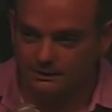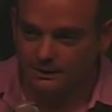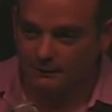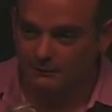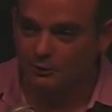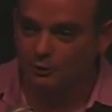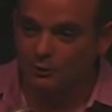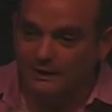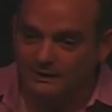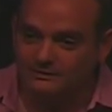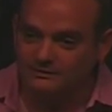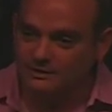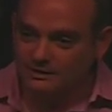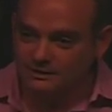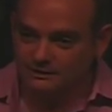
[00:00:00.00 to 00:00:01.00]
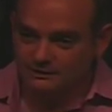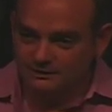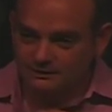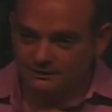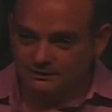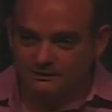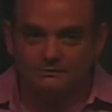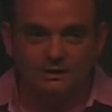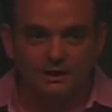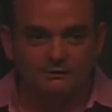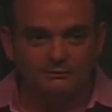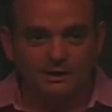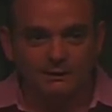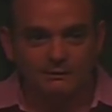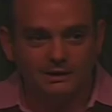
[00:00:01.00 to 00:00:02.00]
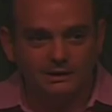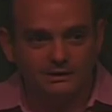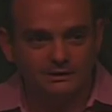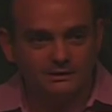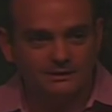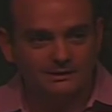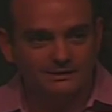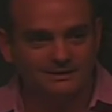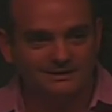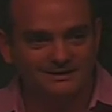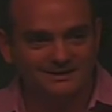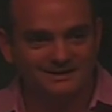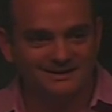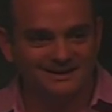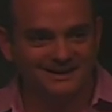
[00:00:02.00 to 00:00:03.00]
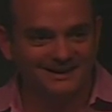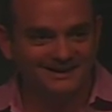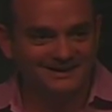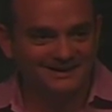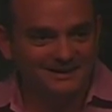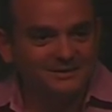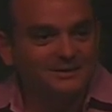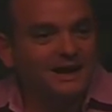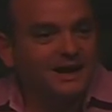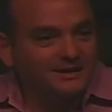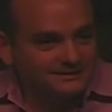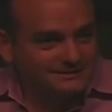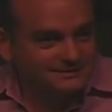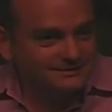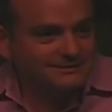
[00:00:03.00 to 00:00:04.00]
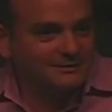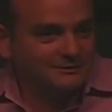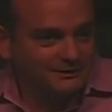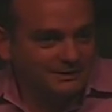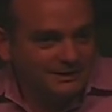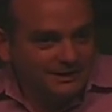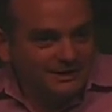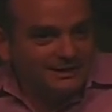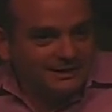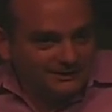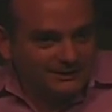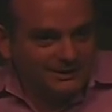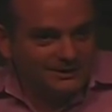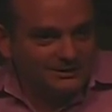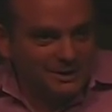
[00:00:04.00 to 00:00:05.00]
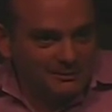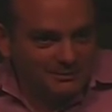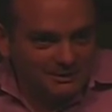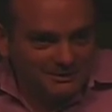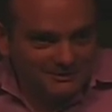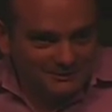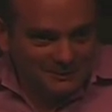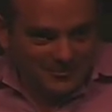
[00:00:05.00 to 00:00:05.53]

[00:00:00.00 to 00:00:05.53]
I'm a great singer. Right, Pammy? Yes. Want to hear a number?